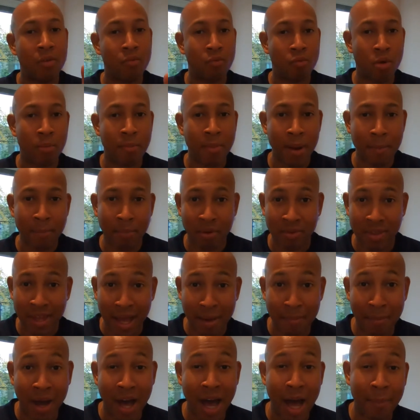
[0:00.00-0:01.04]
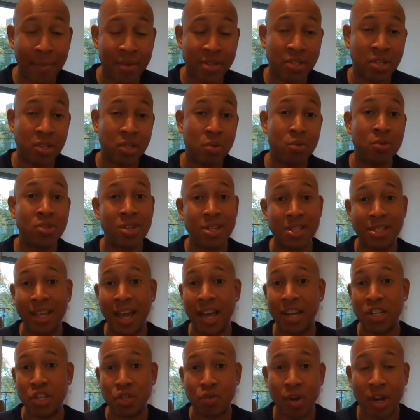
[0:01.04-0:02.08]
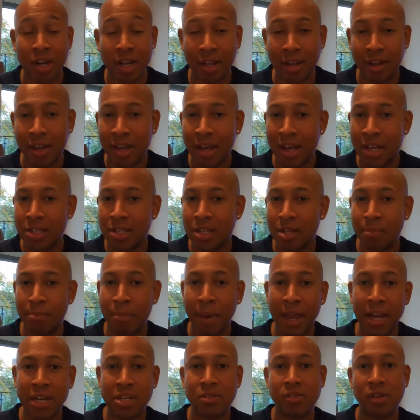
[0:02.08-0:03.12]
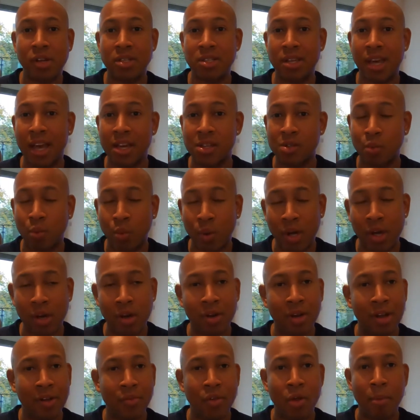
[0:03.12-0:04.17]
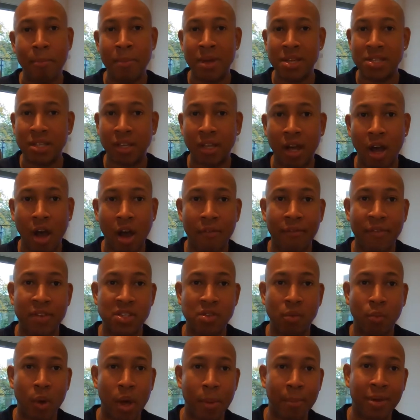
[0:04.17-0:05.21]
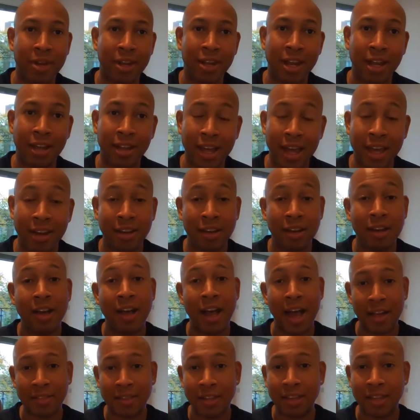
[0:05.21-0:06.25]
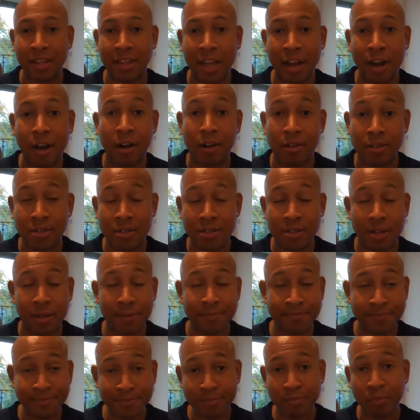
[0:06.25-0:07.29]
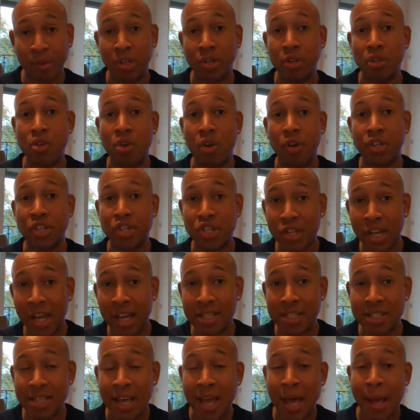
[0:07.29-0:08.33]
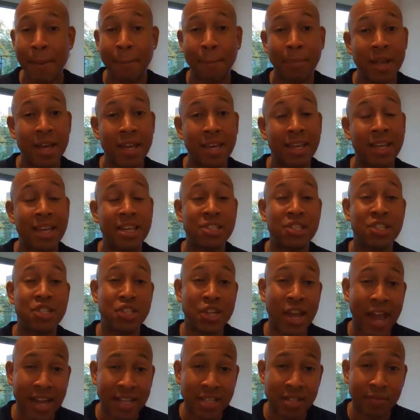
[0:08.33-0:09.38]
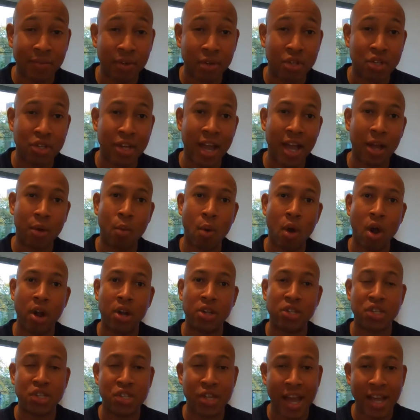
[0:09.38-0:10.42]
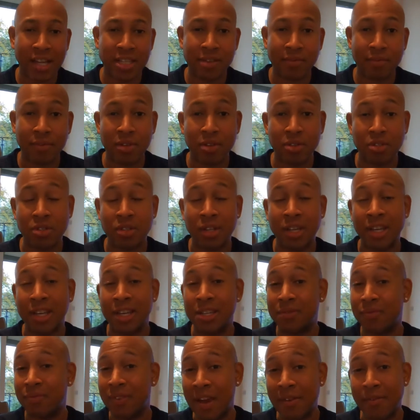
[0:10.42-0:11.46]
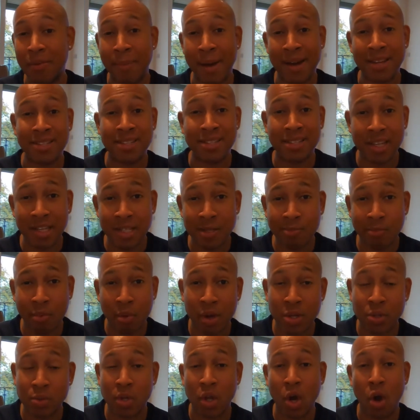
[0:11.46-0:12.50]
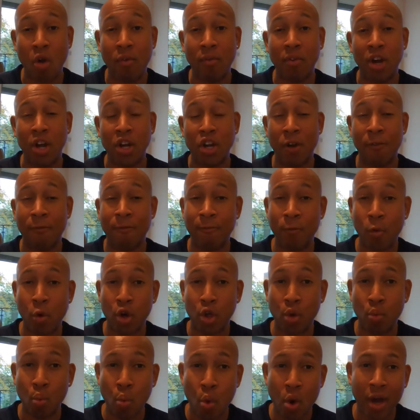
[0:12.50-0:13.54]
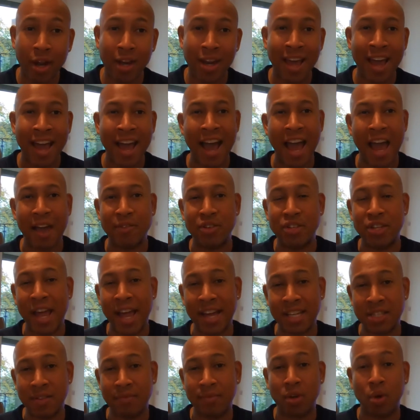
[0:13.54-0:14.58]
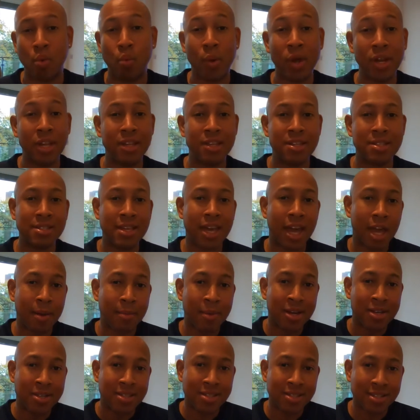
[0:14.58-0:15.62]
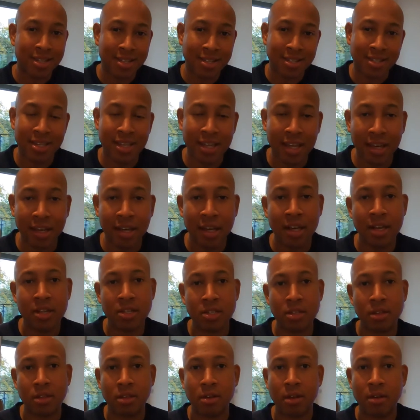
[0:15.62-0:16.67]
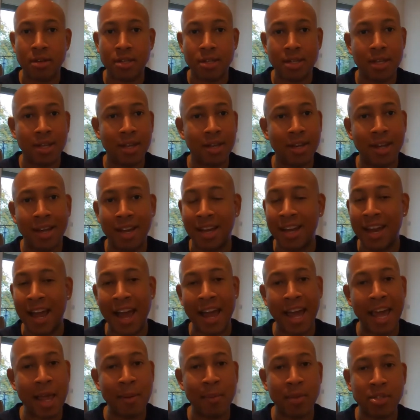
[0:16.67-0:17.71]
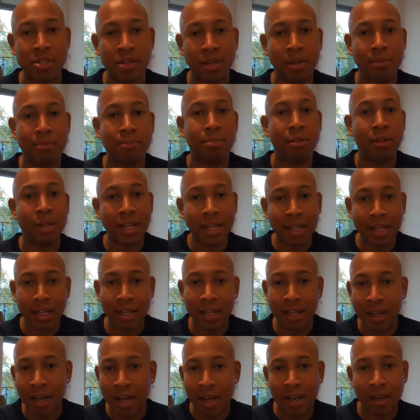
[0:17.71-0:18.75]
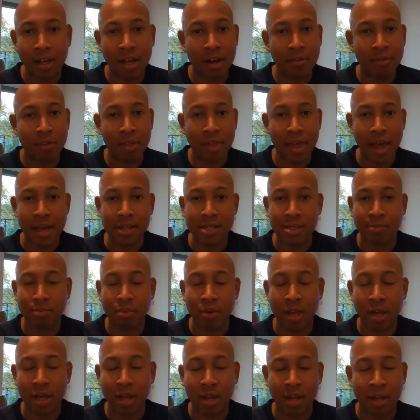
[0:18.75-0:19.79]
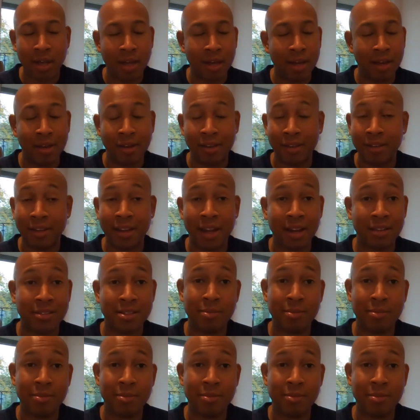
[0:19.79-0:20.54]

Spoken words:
Remember that Mohamed Sanu just got traded to the Patriots as well. They're missing an offensive weapon in Atlanta. I think that hurts them. New York Jets playing against Jacksonville Jaguars. Jacksonville is favored by 6 points with an over-under 41. I have Jacksonville winning this game 16-13. Not able to completely cover that spread. Not,